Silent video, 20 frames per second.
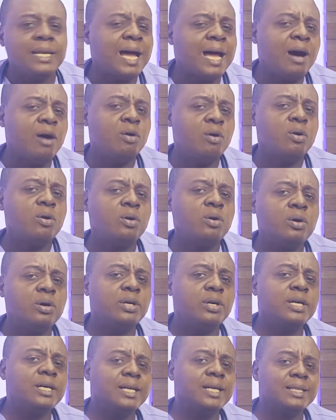Now,
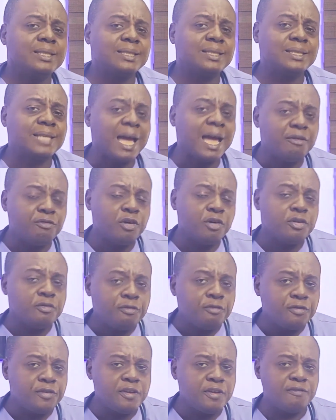typhoid
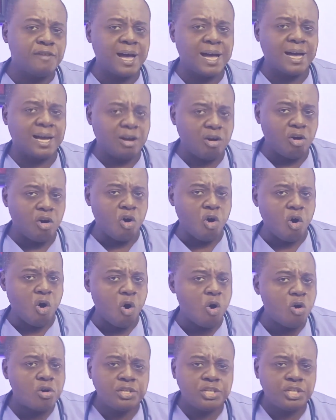fever,
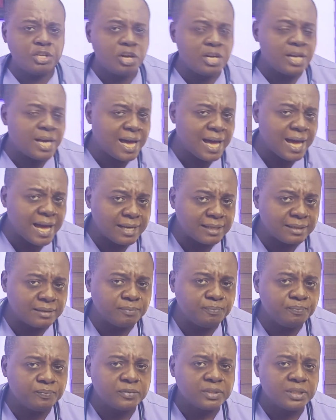on the other
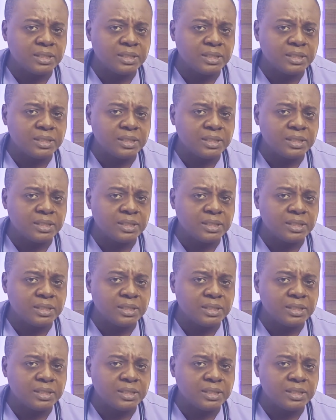hand,